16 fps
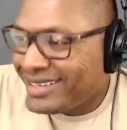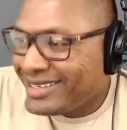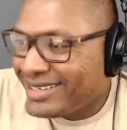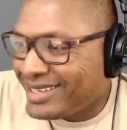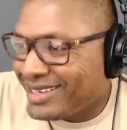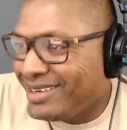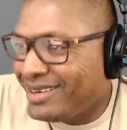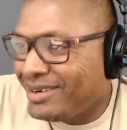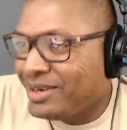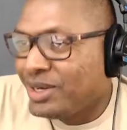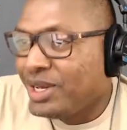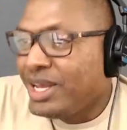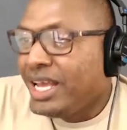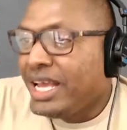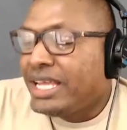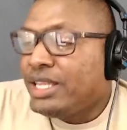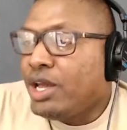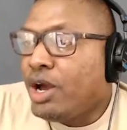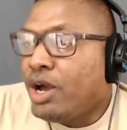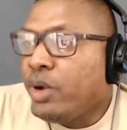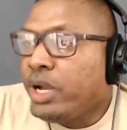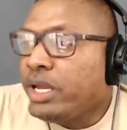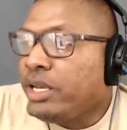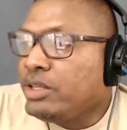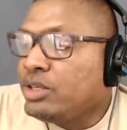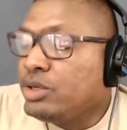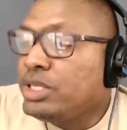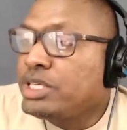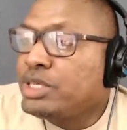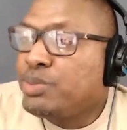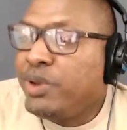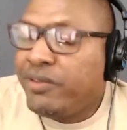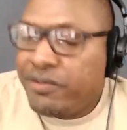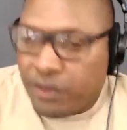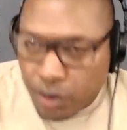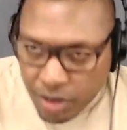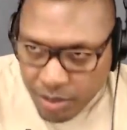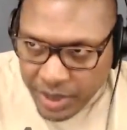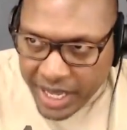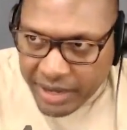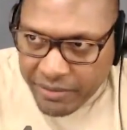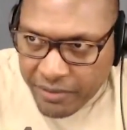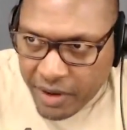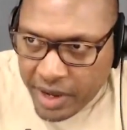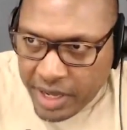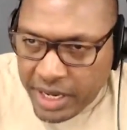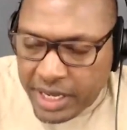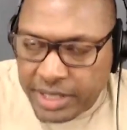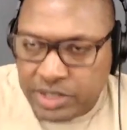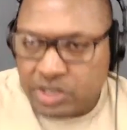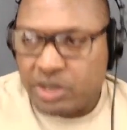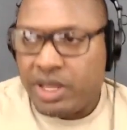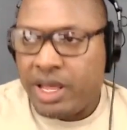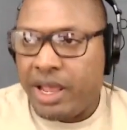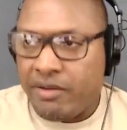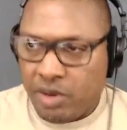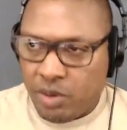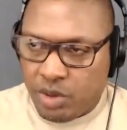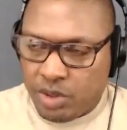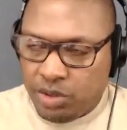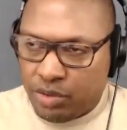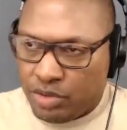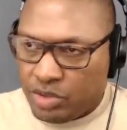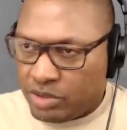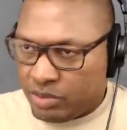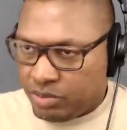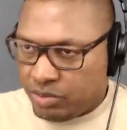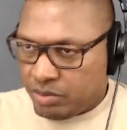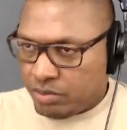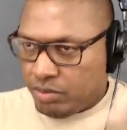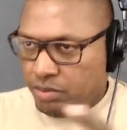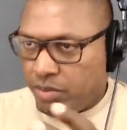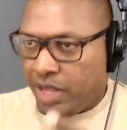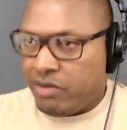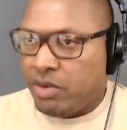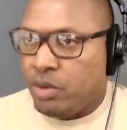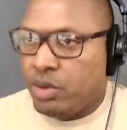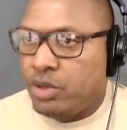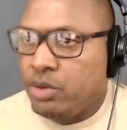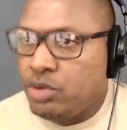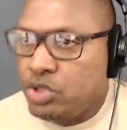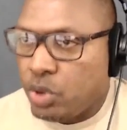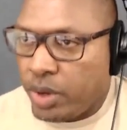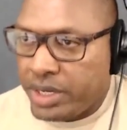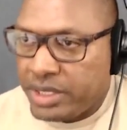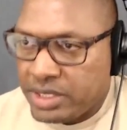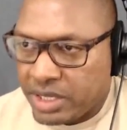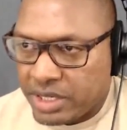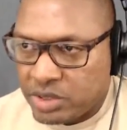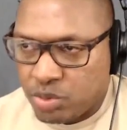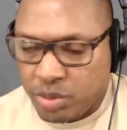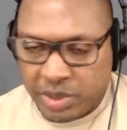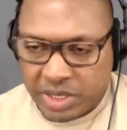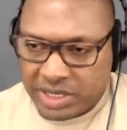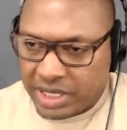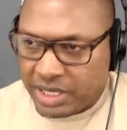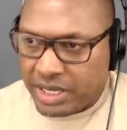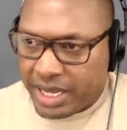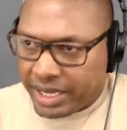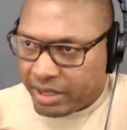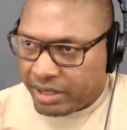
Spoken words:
So, no, we're going to do this before Black Friday so that everyone who joins us will be telling